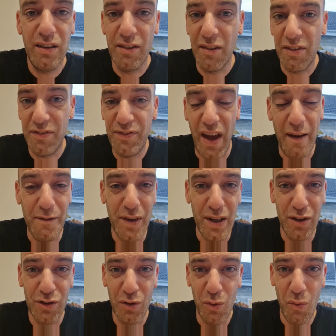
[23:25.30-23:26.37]

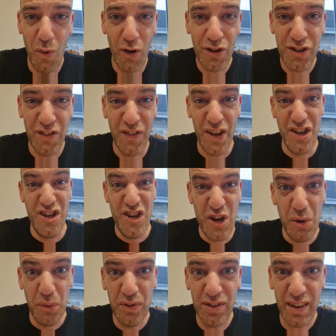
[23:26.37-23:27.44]
Family's all watching the
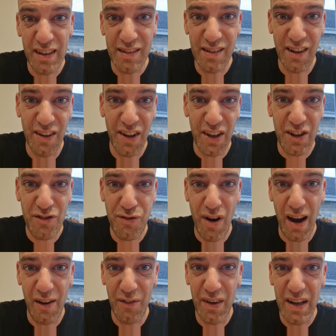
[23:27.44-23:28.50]
new season of The
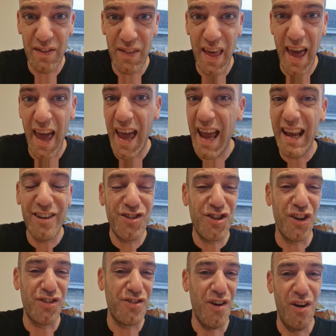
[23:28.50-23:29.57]
Crown in there. It's
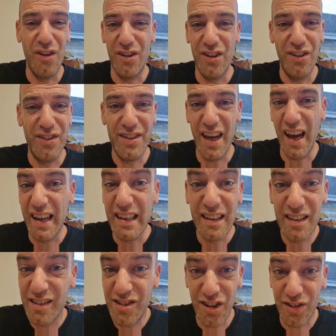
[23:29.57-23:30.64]
just not a good
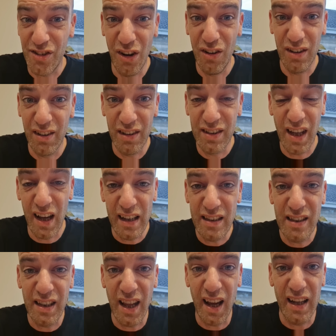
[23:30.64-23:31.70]
day, just not a good day
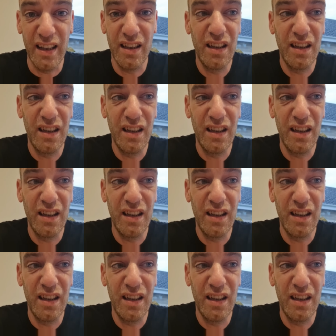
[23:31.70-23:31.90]
today.